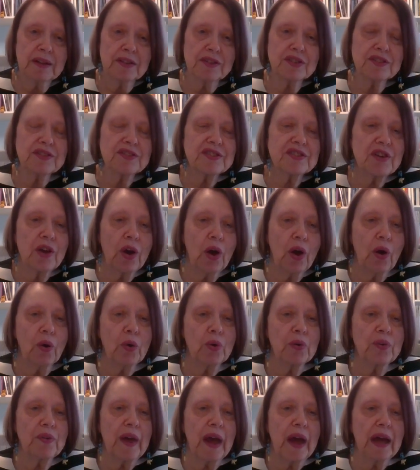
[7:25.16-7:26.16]
Just
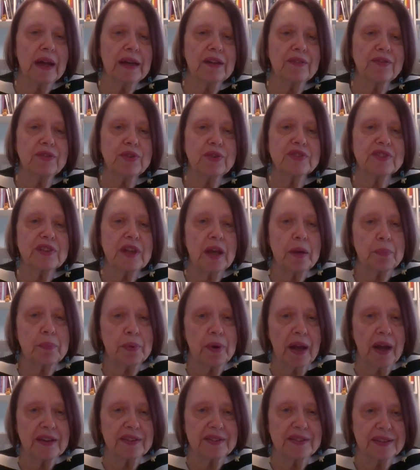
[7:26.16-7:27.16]
know that if you stay
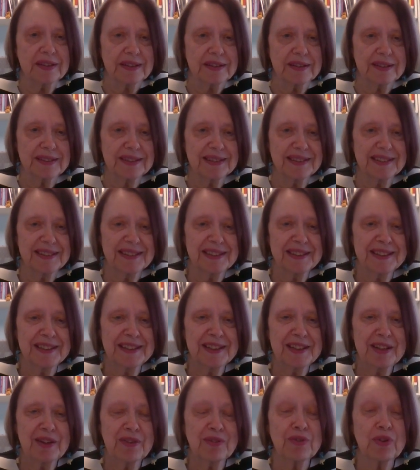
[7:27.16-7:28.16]
present
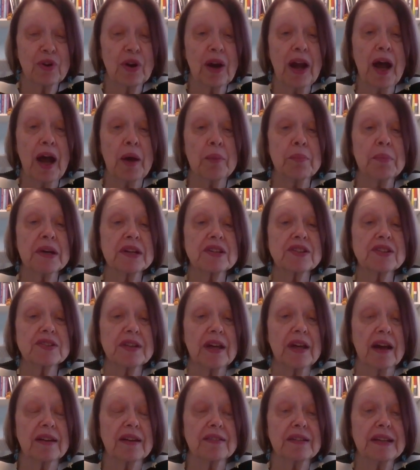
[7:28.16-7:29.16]
for how much
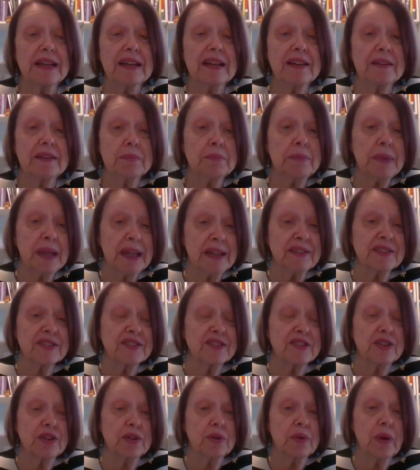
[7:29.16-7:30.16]
that it
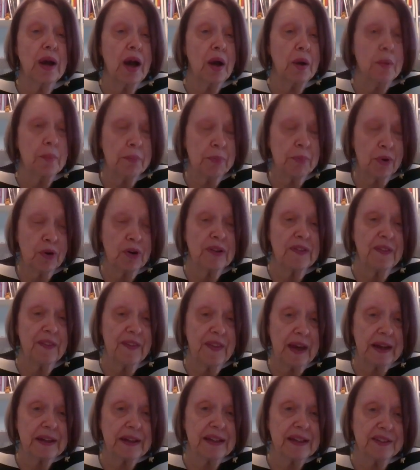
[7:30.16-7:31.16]
means to you, how
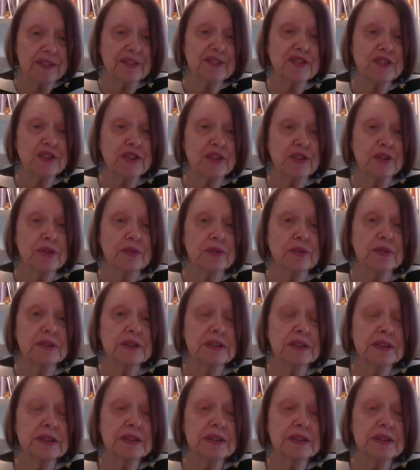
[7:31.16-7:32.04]
important that is to you,